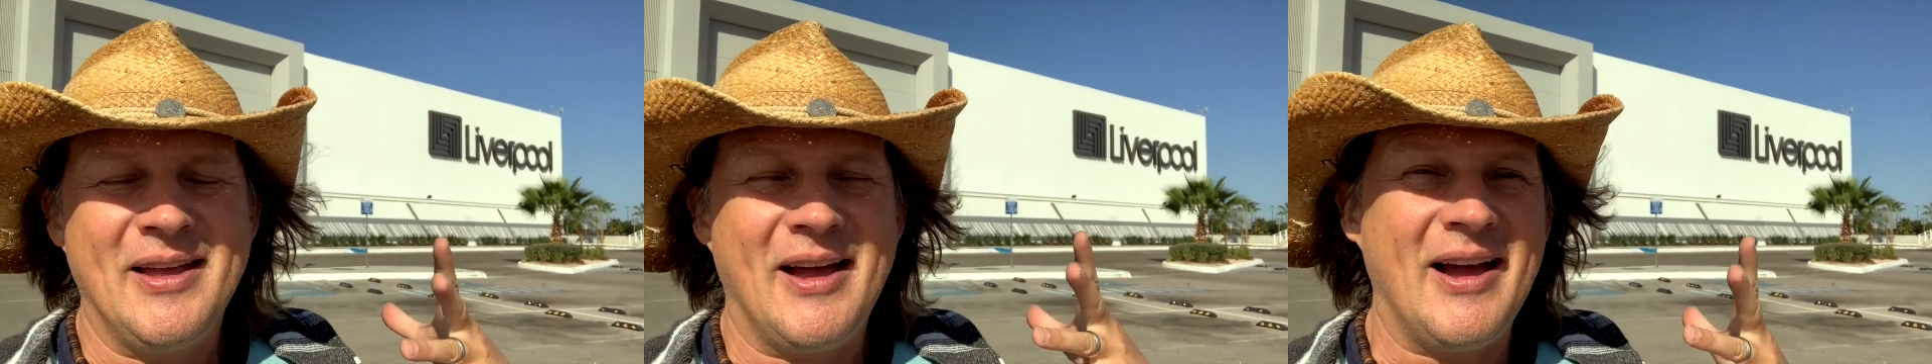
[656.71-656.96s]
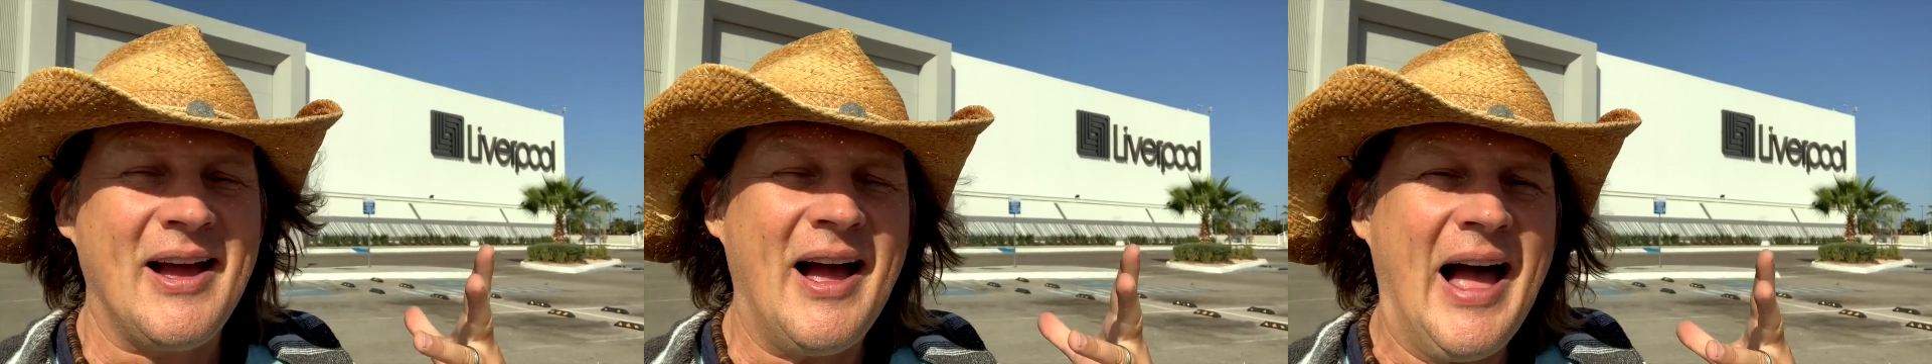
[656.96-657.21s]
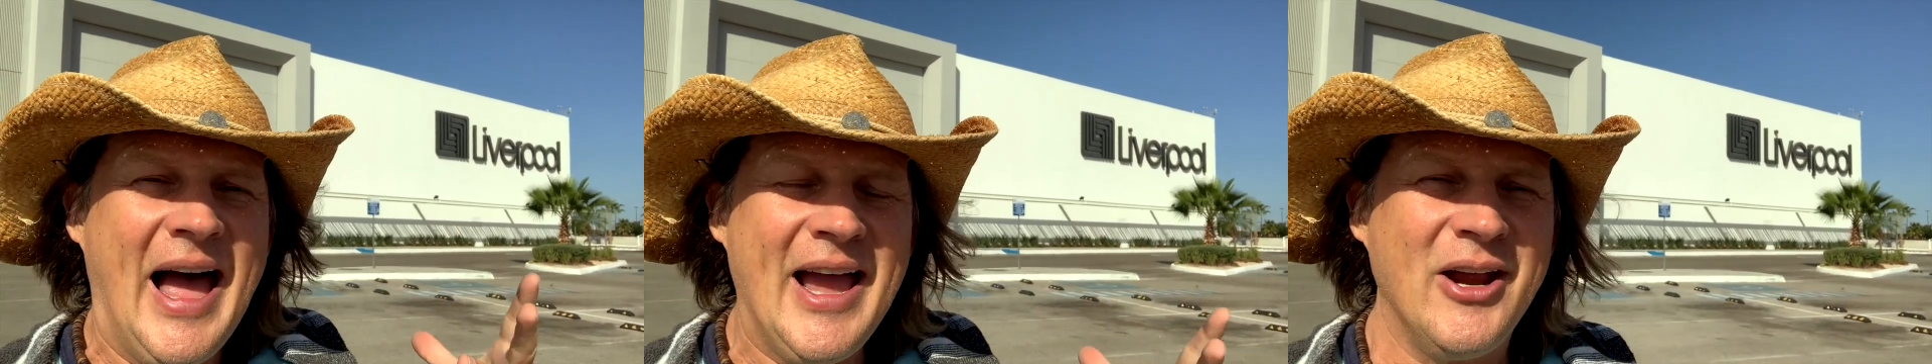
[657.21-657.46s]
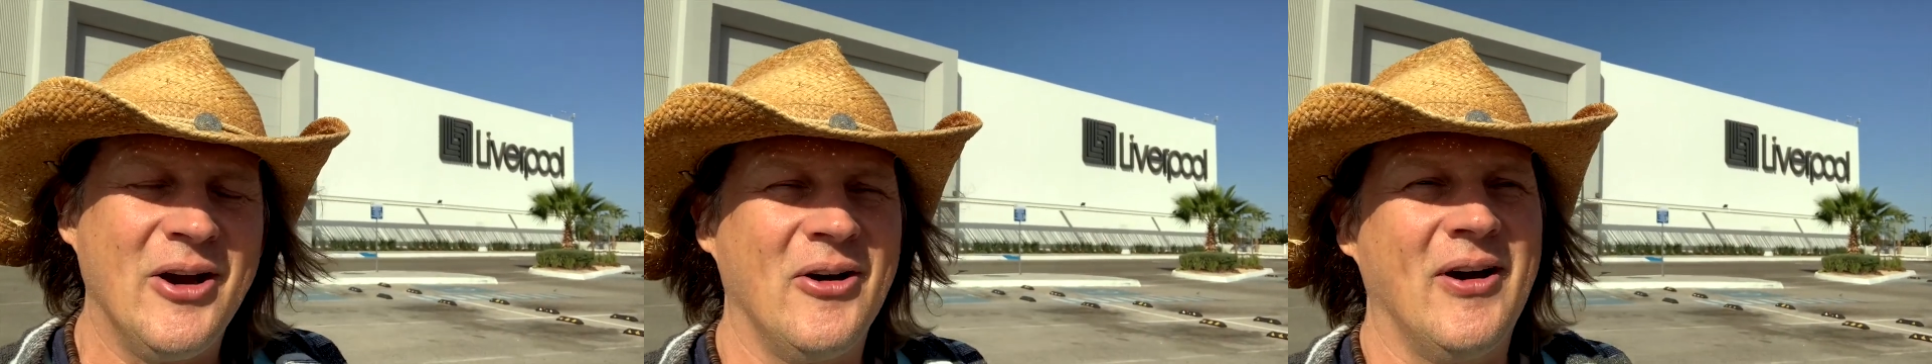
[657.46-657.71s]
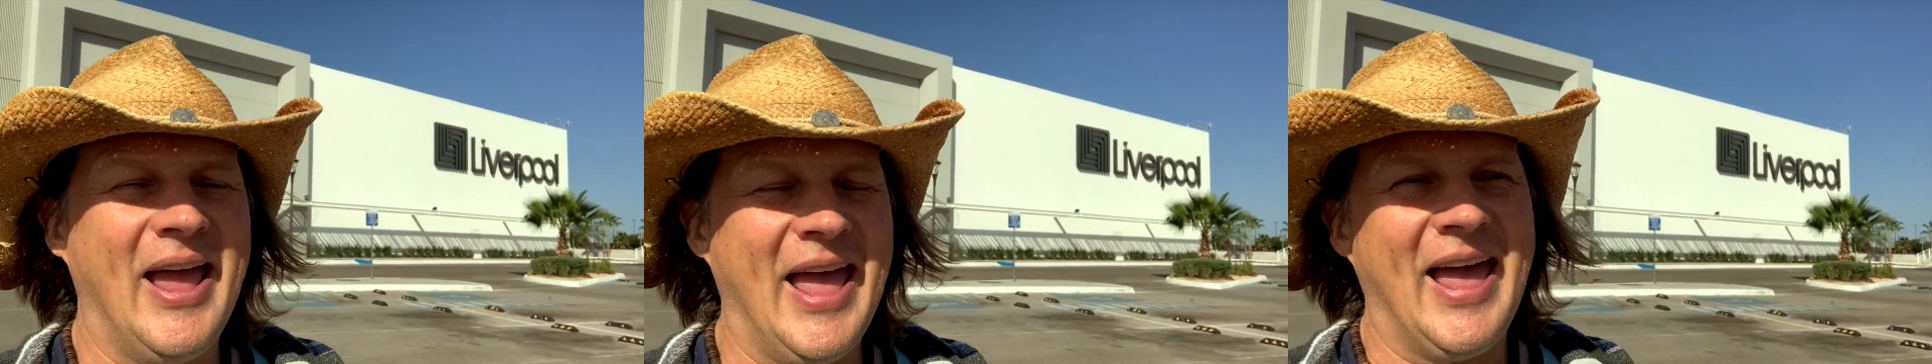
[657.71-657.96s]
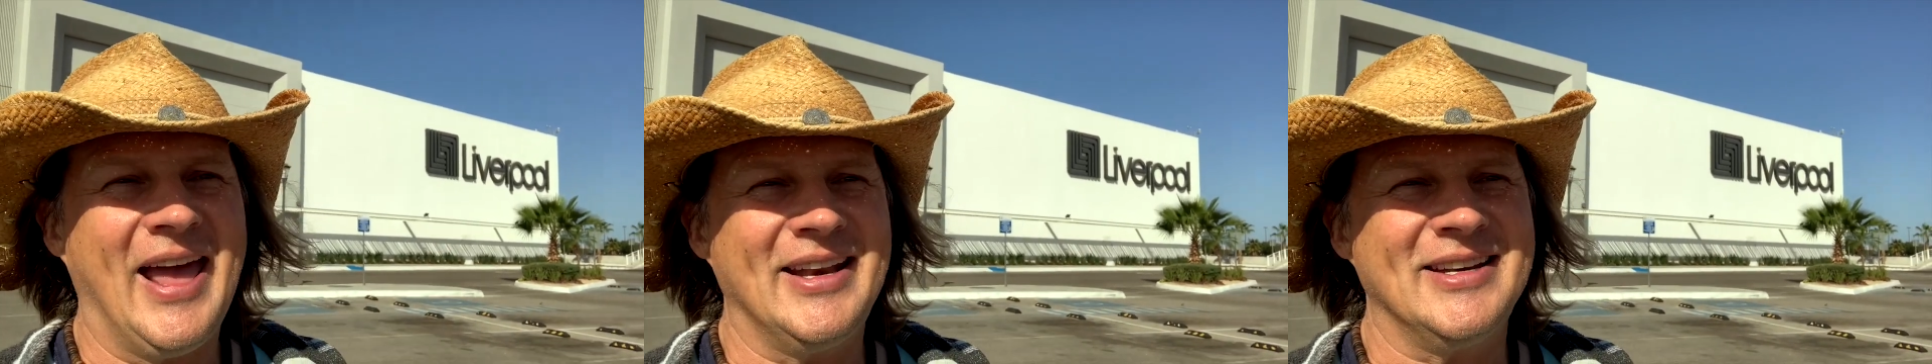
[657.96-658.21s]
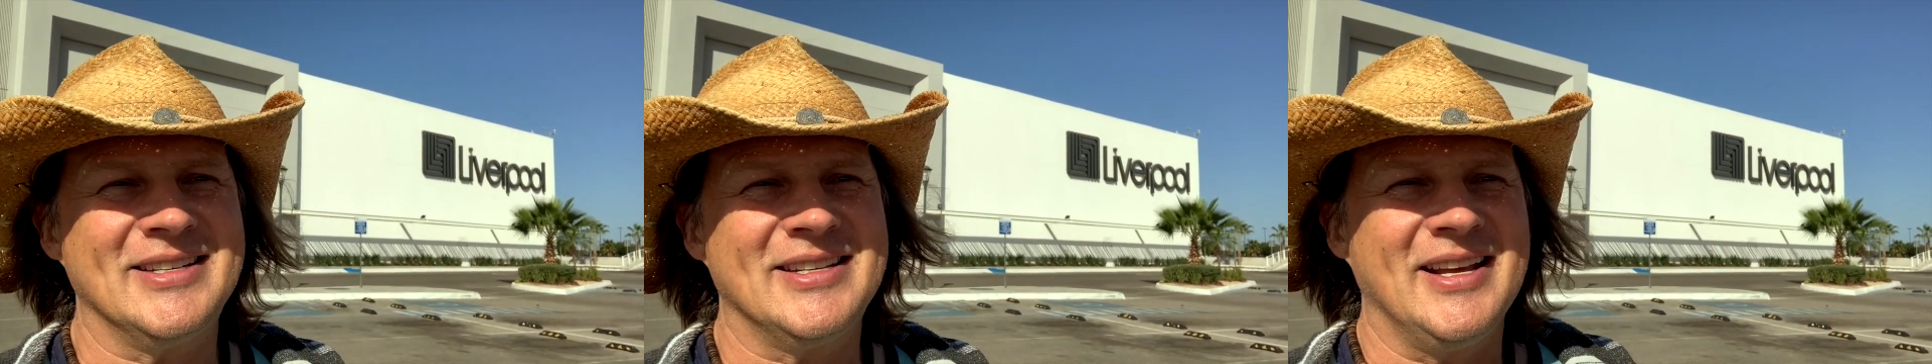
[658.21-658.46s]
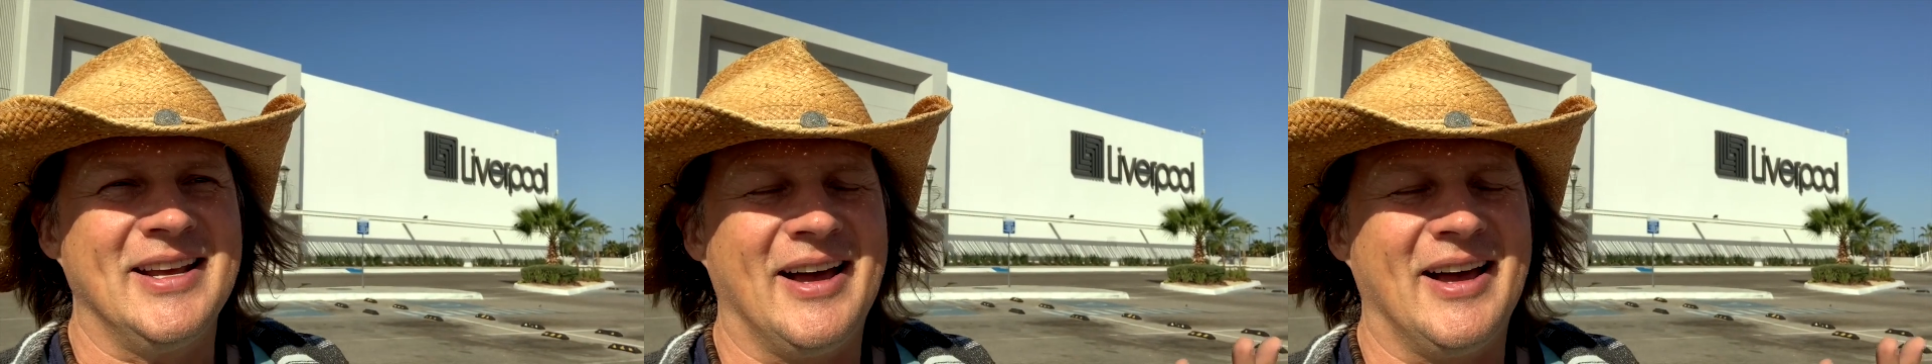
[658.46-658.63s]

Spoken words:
higher end